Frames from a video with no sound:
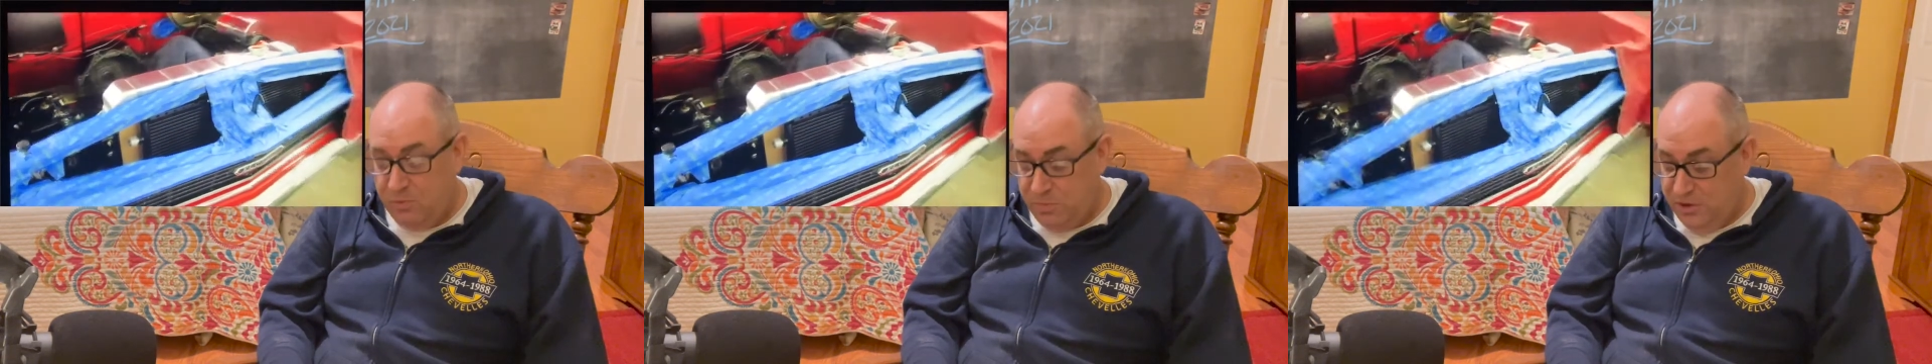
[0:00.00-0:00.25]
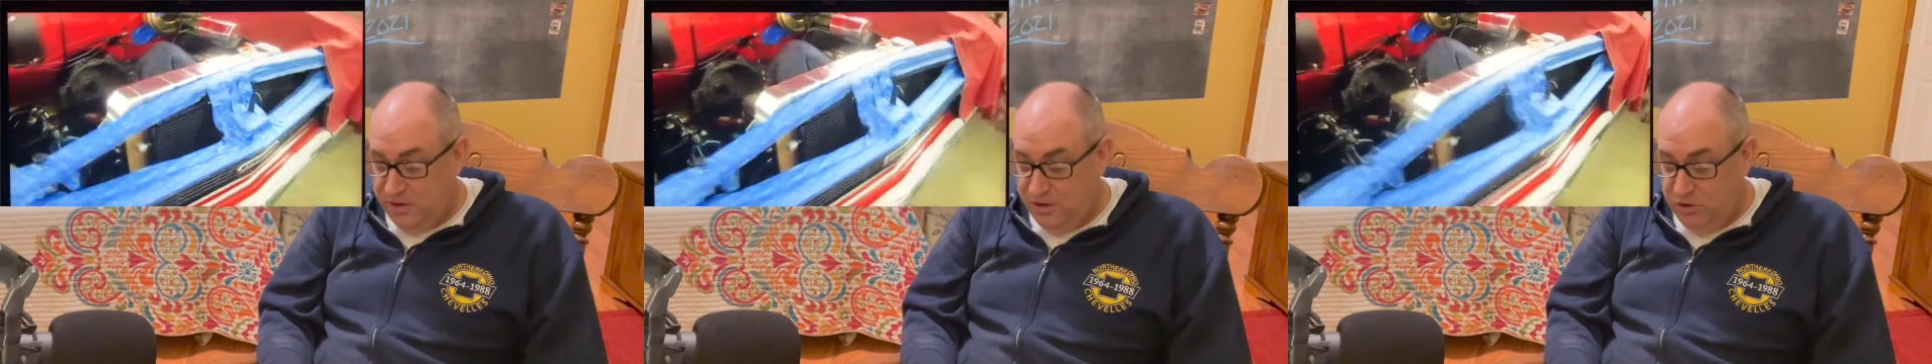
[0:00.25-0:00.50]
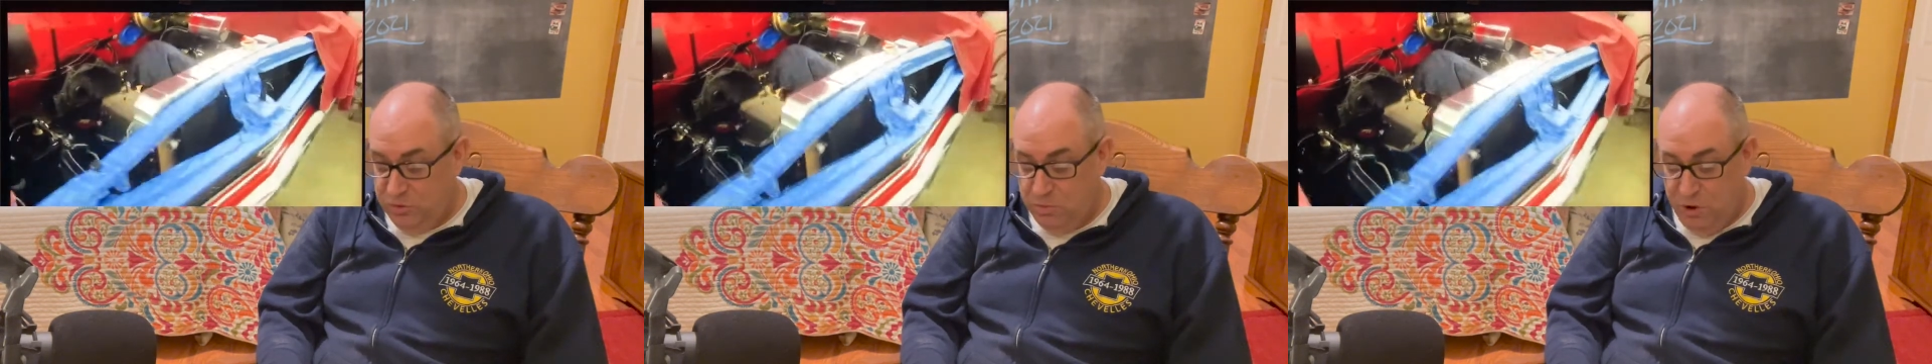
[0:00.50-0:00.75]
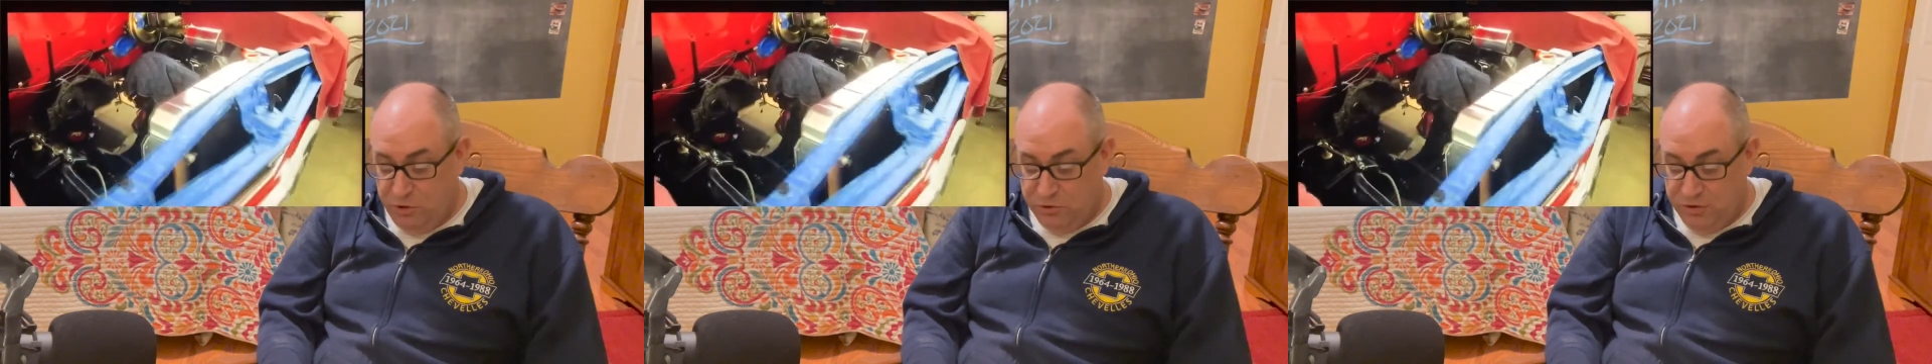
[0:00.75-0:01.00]
putting a new
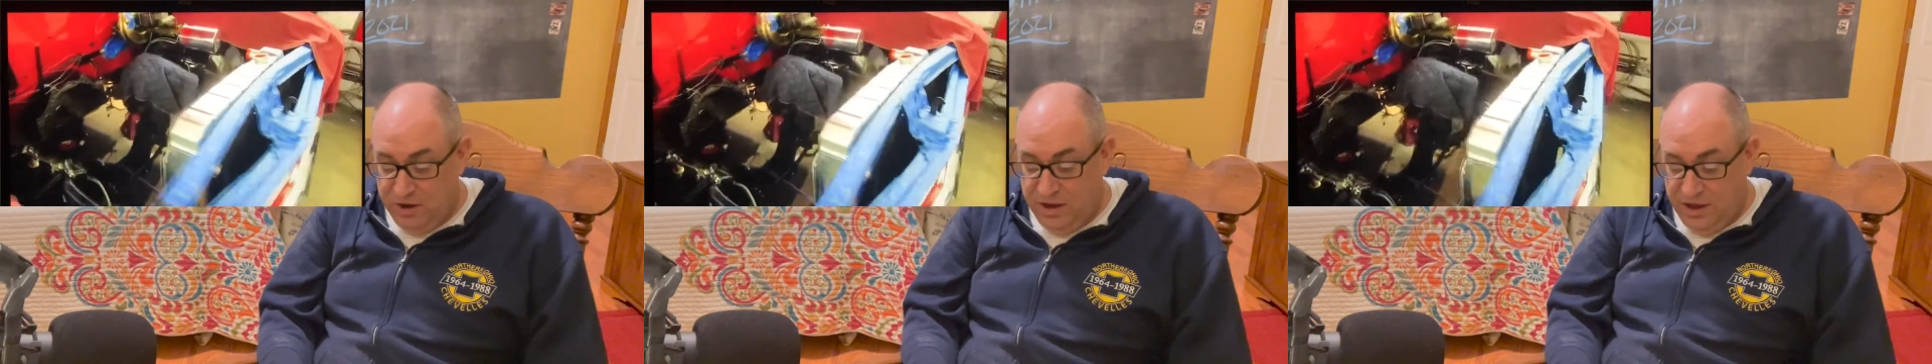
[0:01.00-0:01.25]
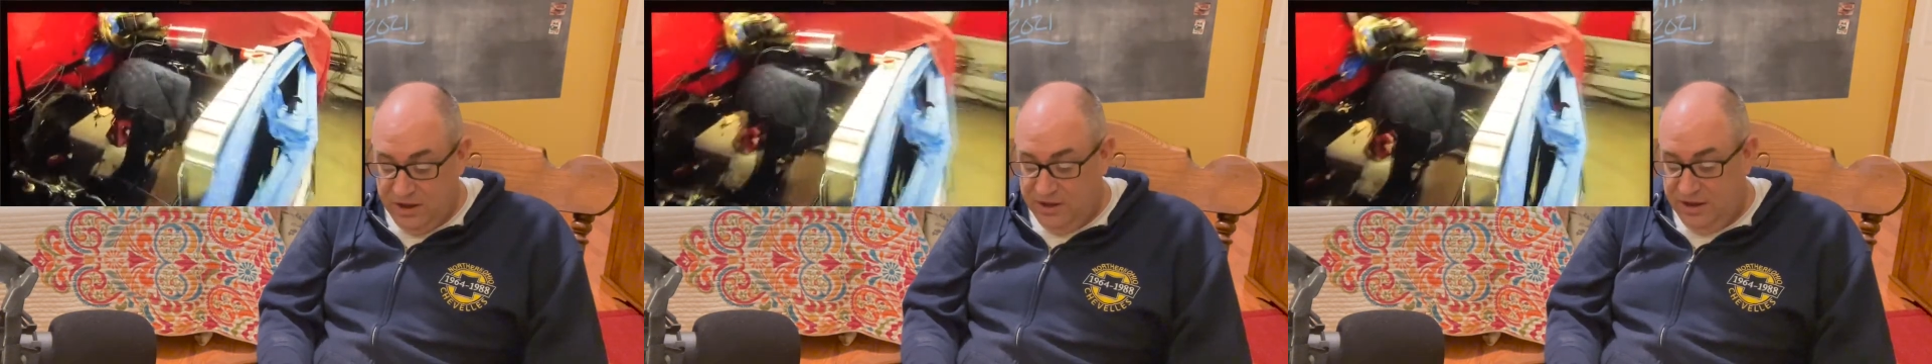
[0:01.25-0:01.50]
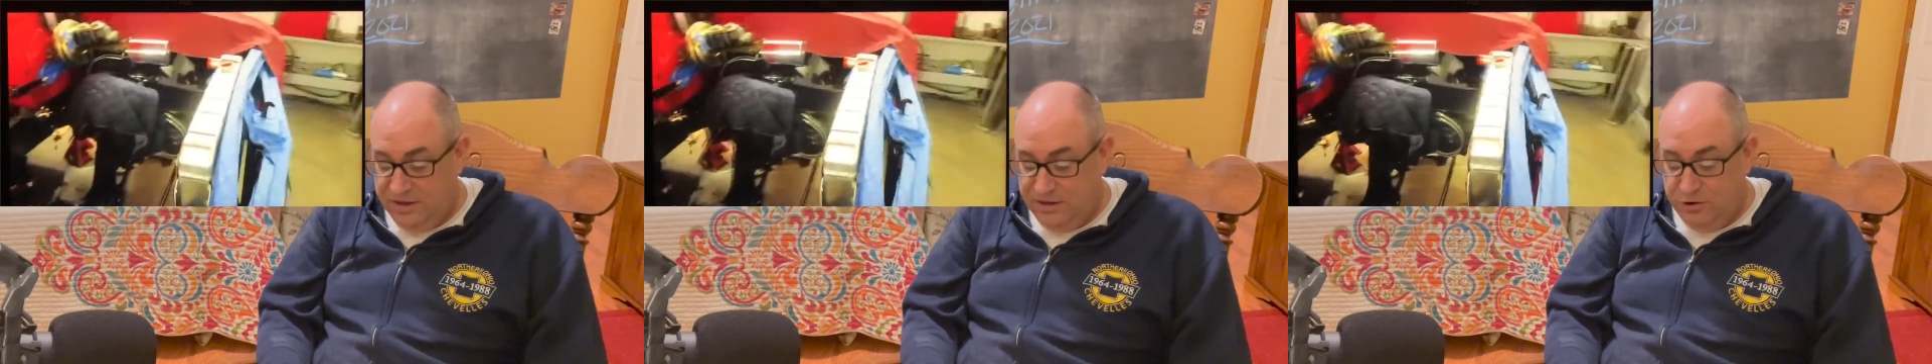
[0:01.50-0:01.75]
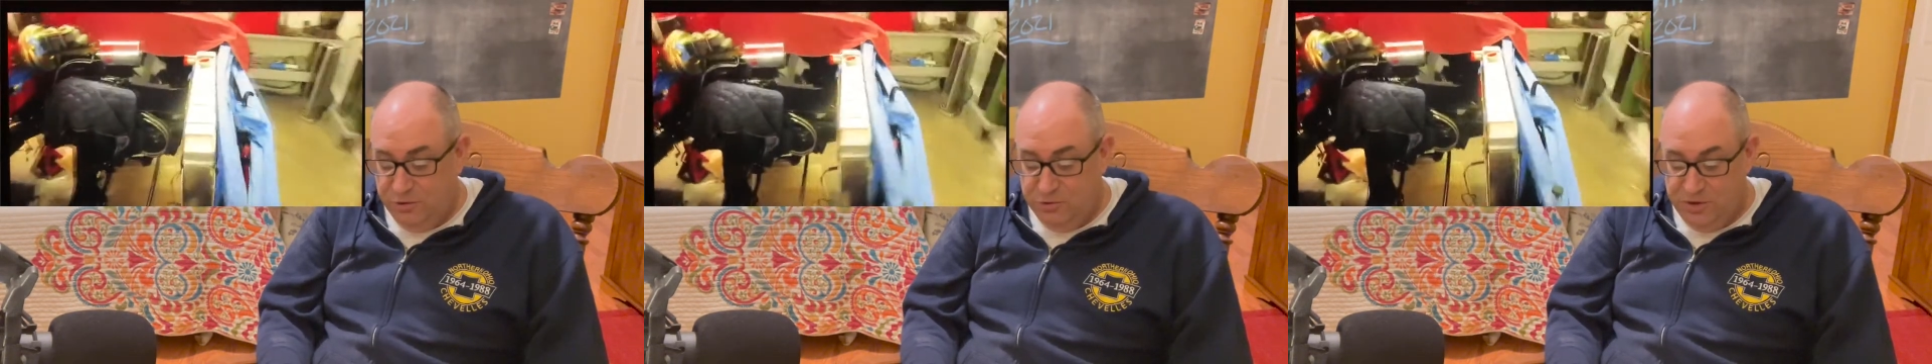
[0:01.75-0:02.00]
motor in, getting
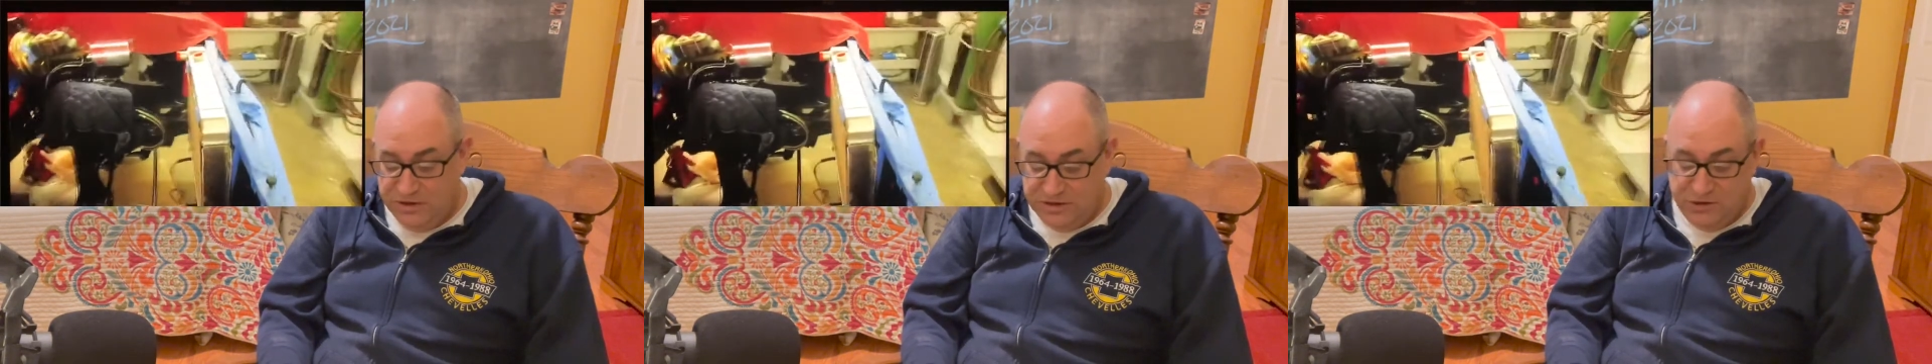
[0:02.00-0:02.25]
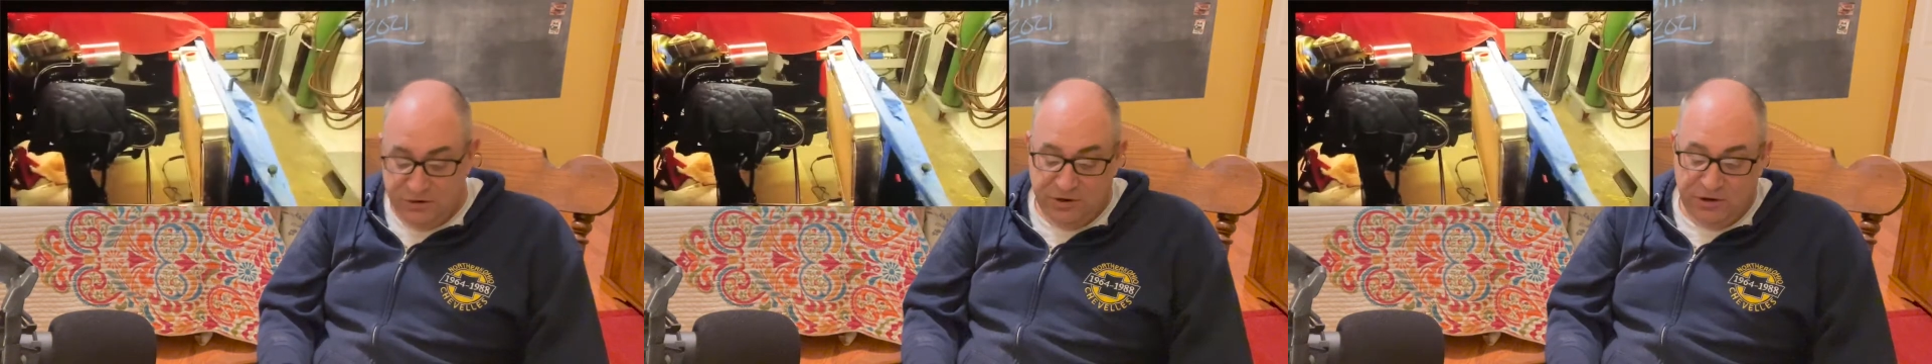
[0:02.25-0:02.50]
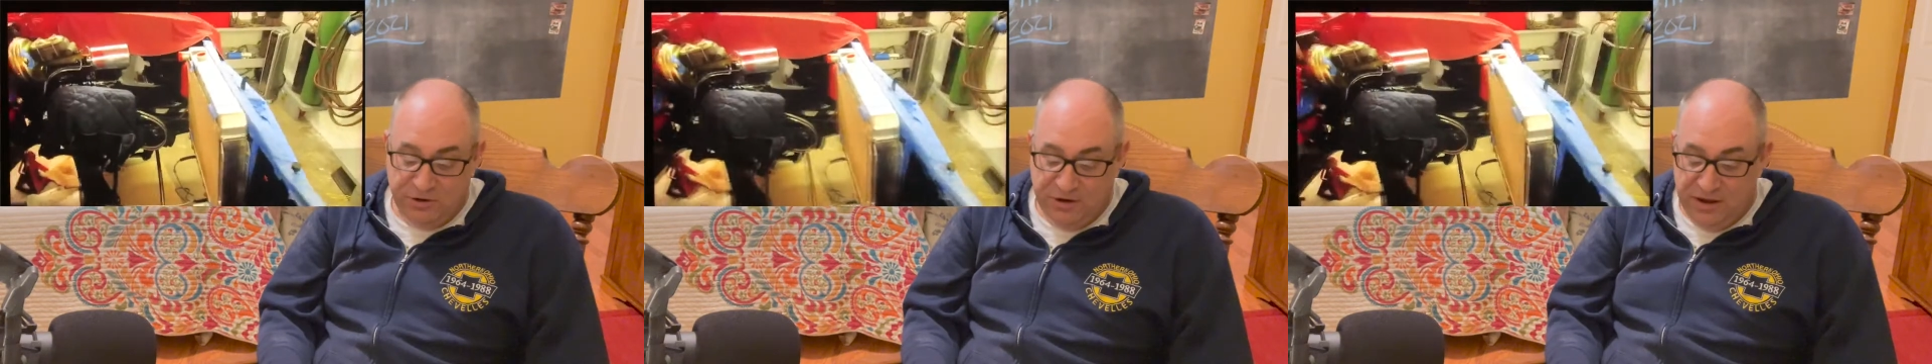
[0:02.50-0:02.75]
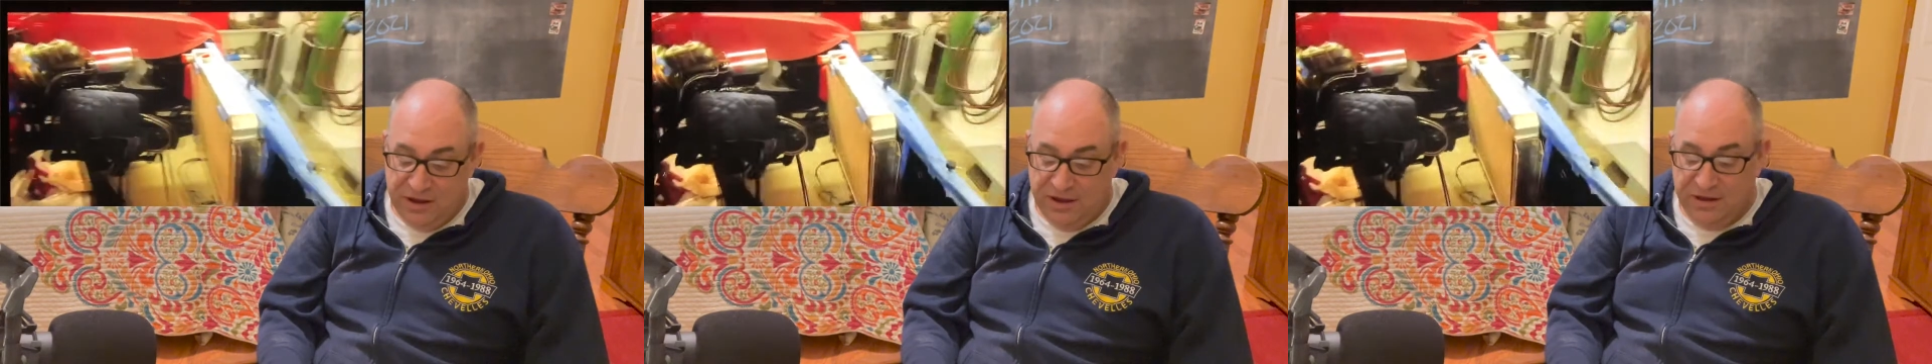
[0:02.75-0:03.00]
new interior
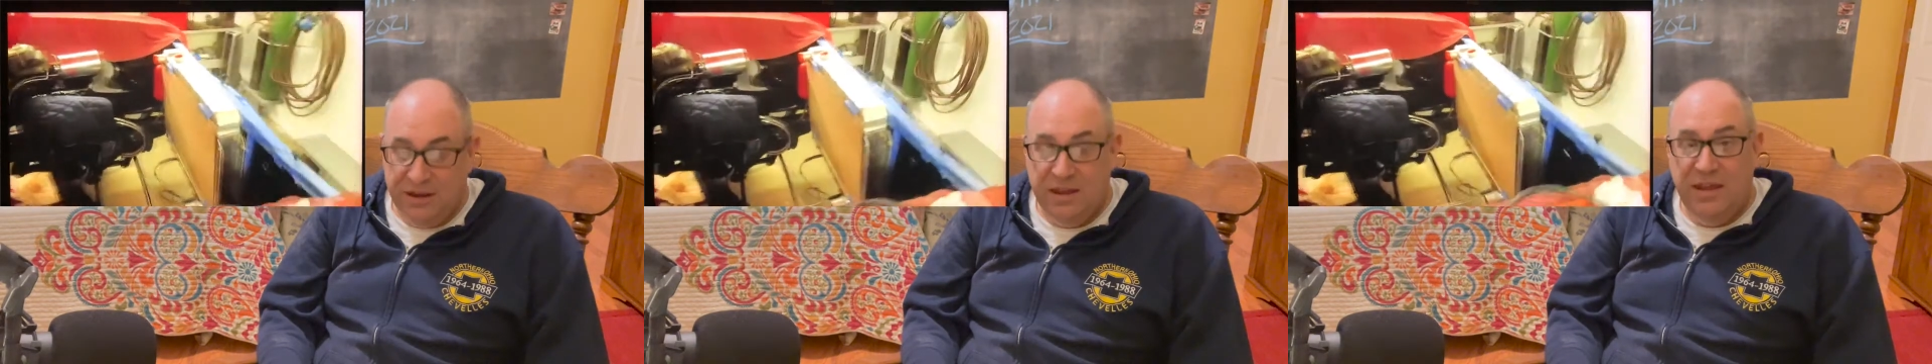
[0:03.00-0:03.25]
in,